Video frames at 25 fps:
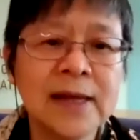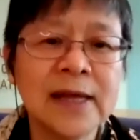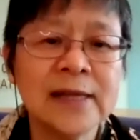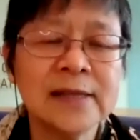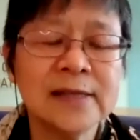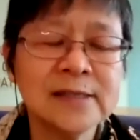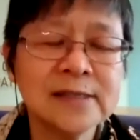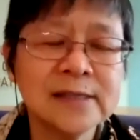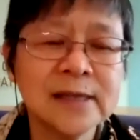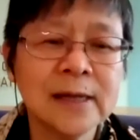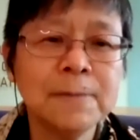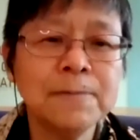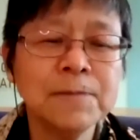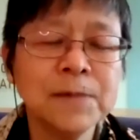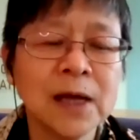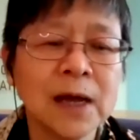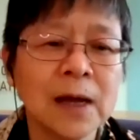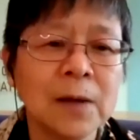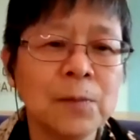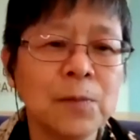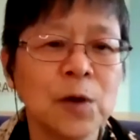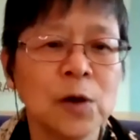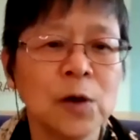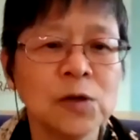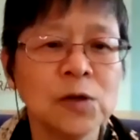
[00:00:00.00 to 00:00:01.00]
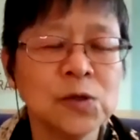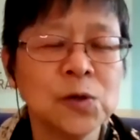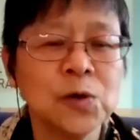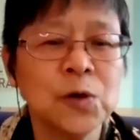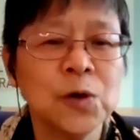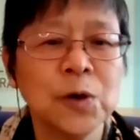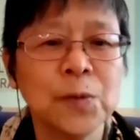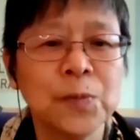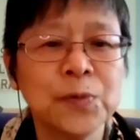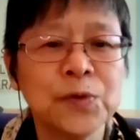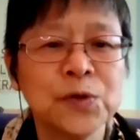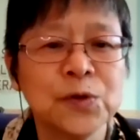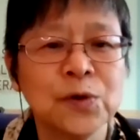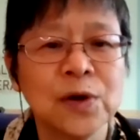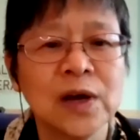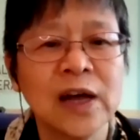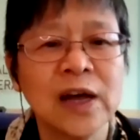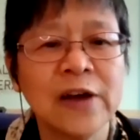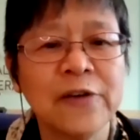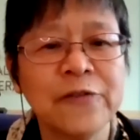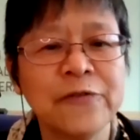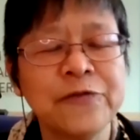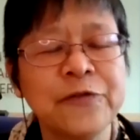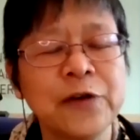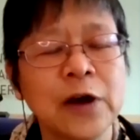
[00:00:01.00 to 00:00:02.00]
the same time, we also hope to
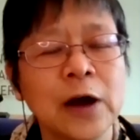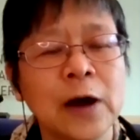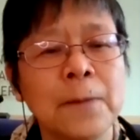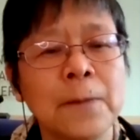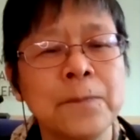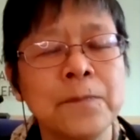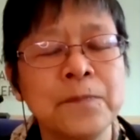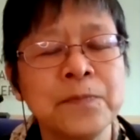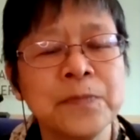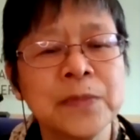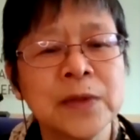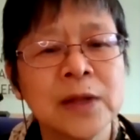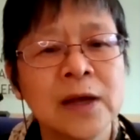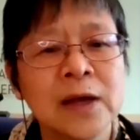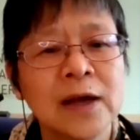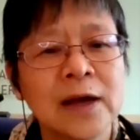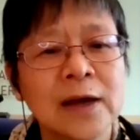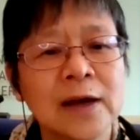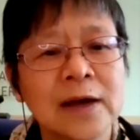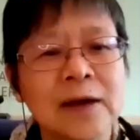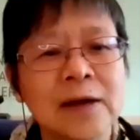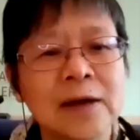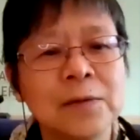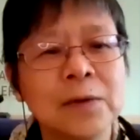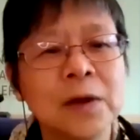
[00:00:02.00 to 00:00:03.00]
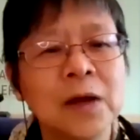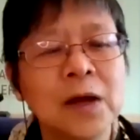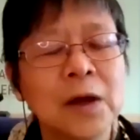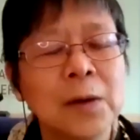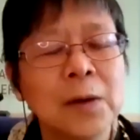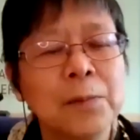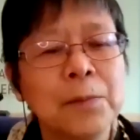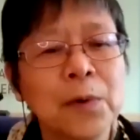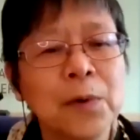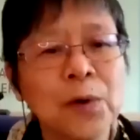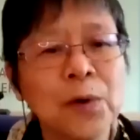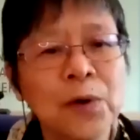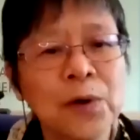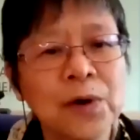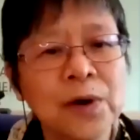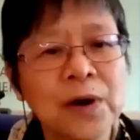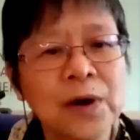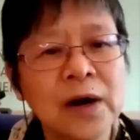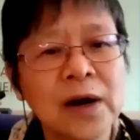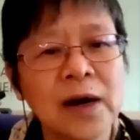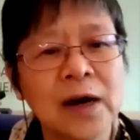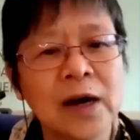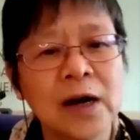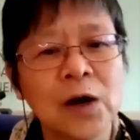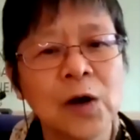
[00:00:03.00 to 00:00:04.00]
have
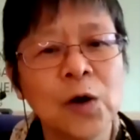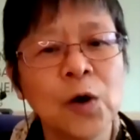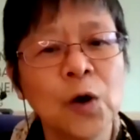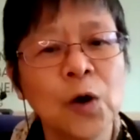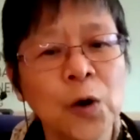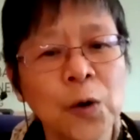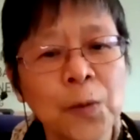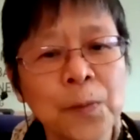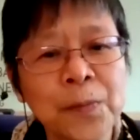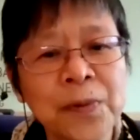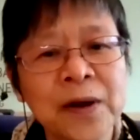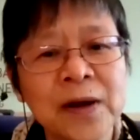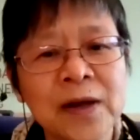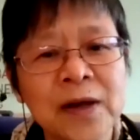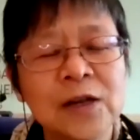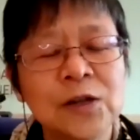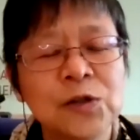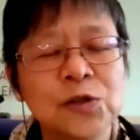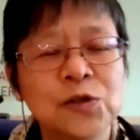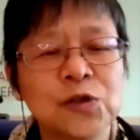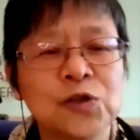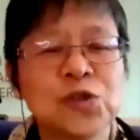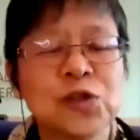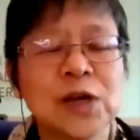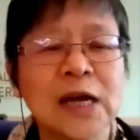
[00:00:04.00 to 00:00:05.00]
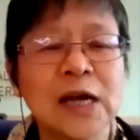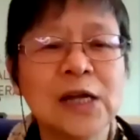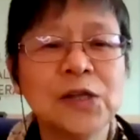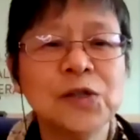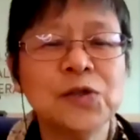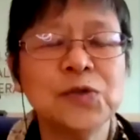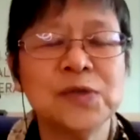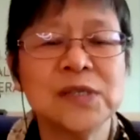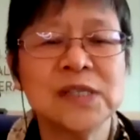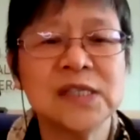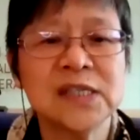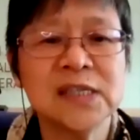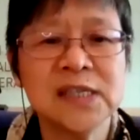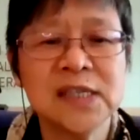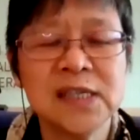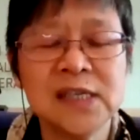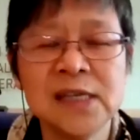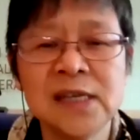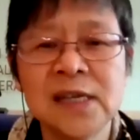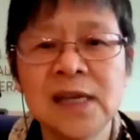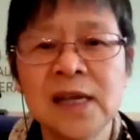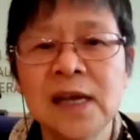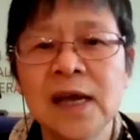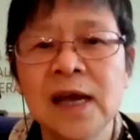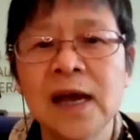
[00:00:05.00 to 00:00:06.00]
more hope to try to
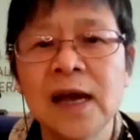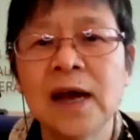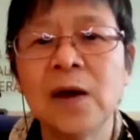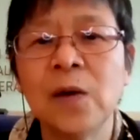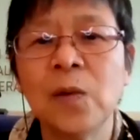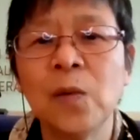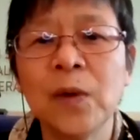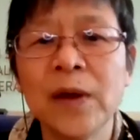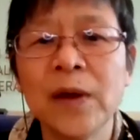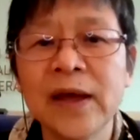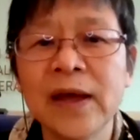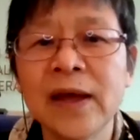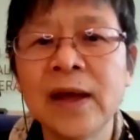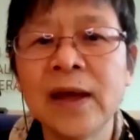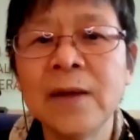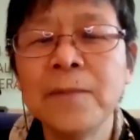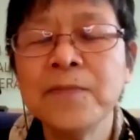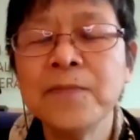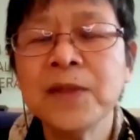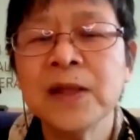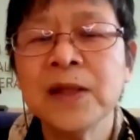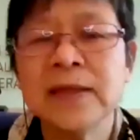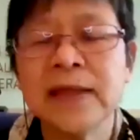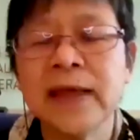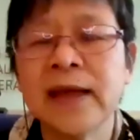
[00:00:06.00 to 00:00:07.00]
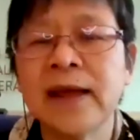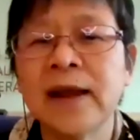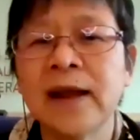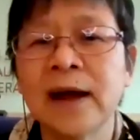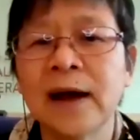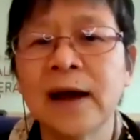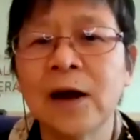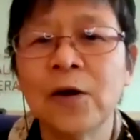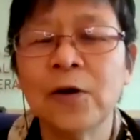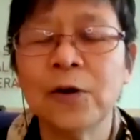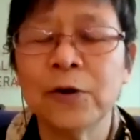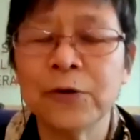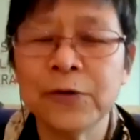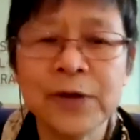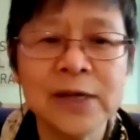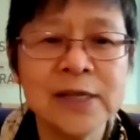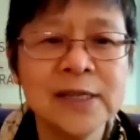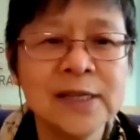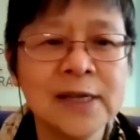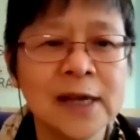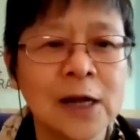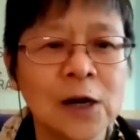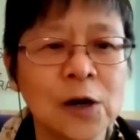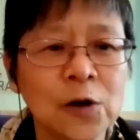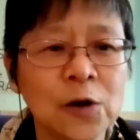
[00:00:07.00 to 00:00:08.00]
see where there are
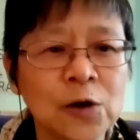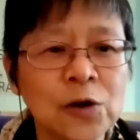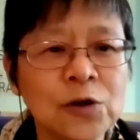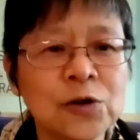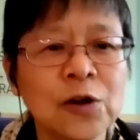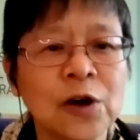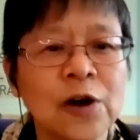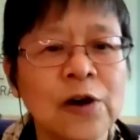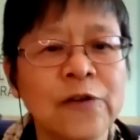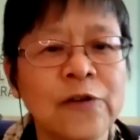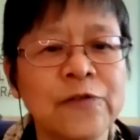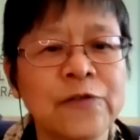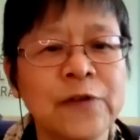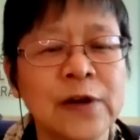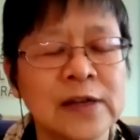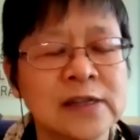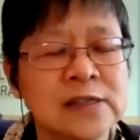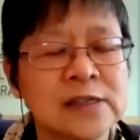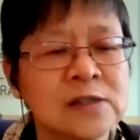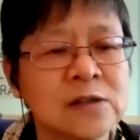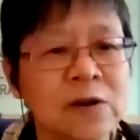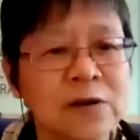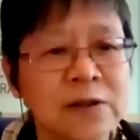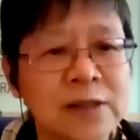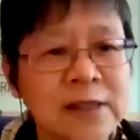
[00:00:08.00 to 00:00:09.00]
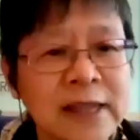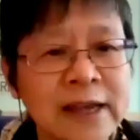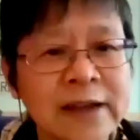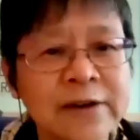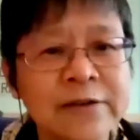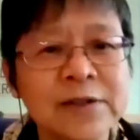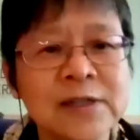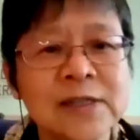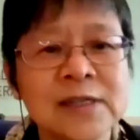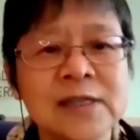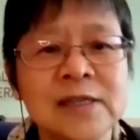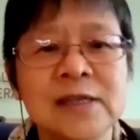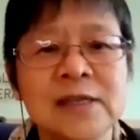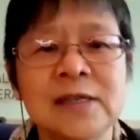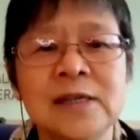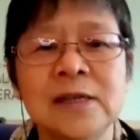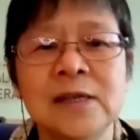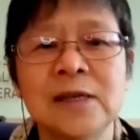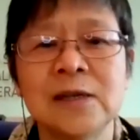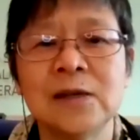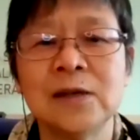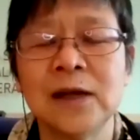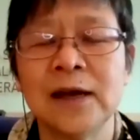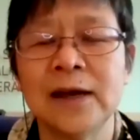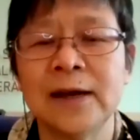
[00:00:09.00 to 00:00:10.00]
already a lot of
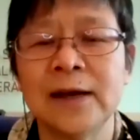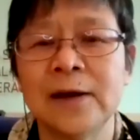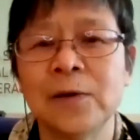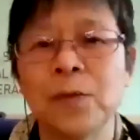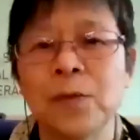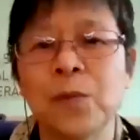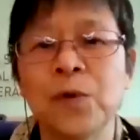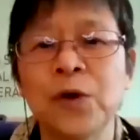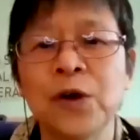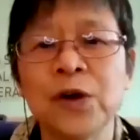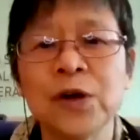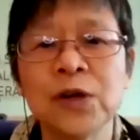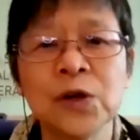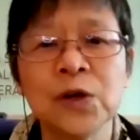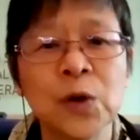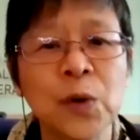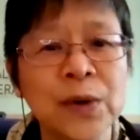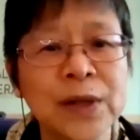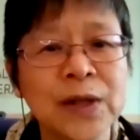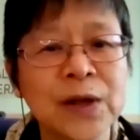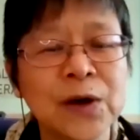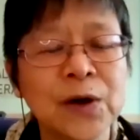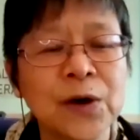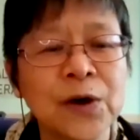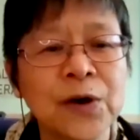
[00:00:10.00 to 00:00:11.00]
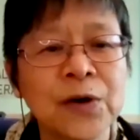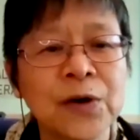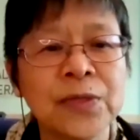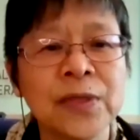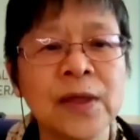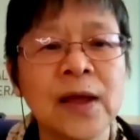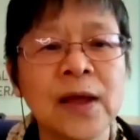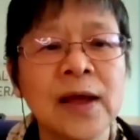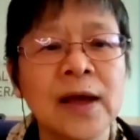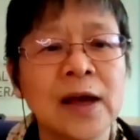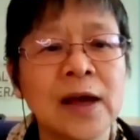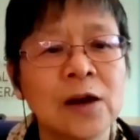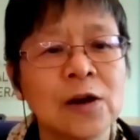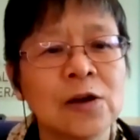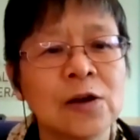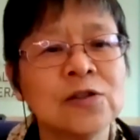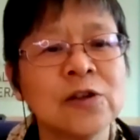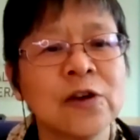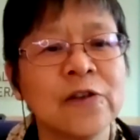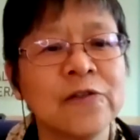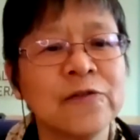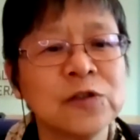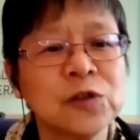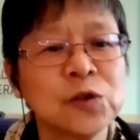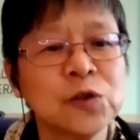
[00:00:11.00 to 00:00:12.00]
solidarity work going on, a lot
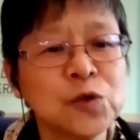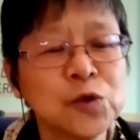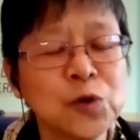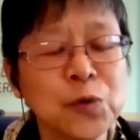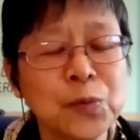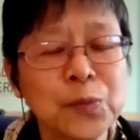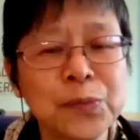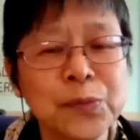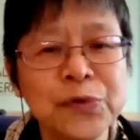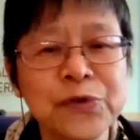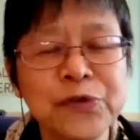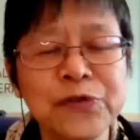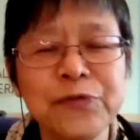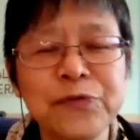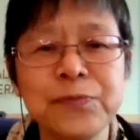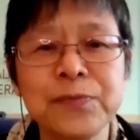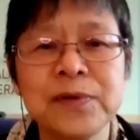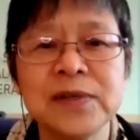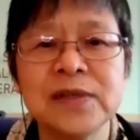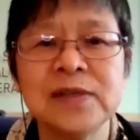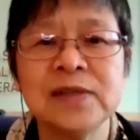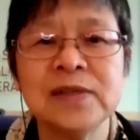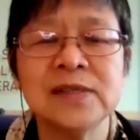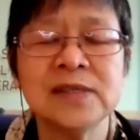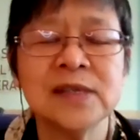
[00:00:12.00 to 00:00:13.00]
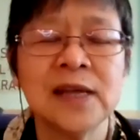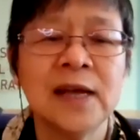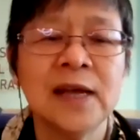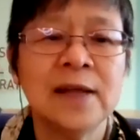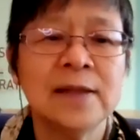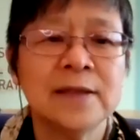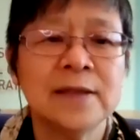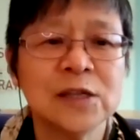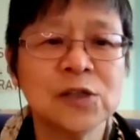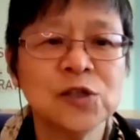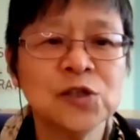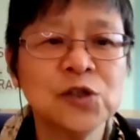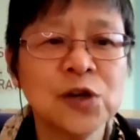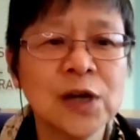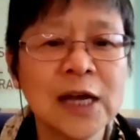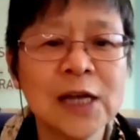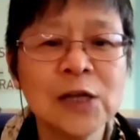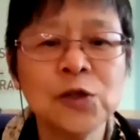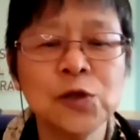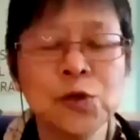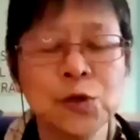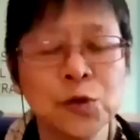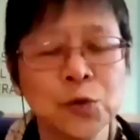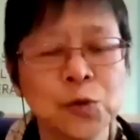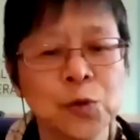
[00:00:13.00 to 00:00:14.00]
of social movements that try
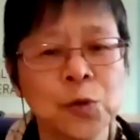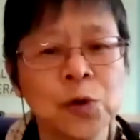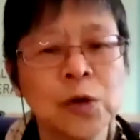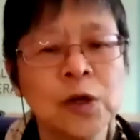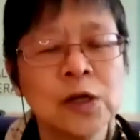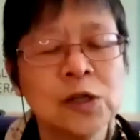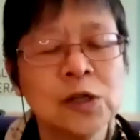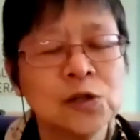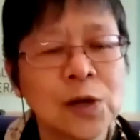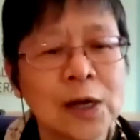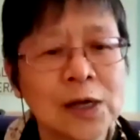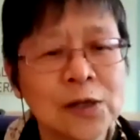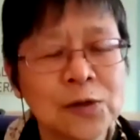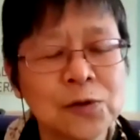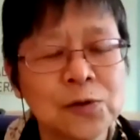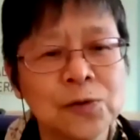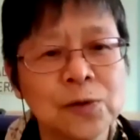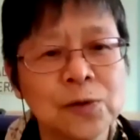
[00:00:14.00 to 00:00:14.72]
to take